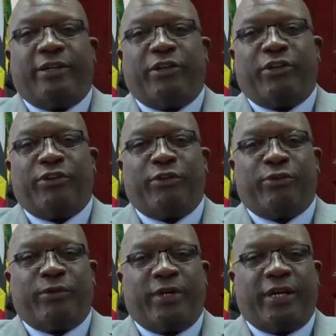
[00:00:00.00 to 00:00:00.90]
In your
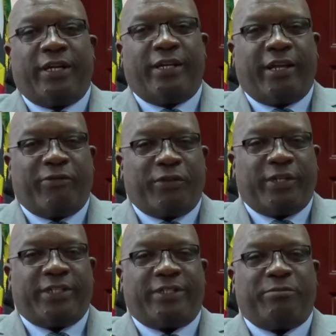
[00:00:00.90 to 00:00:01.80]
new
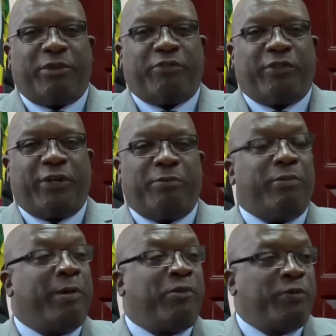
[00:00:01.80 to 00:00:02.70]
endeavors. May
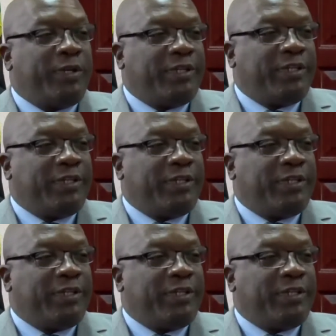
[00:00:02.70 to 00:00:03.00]
fond memories.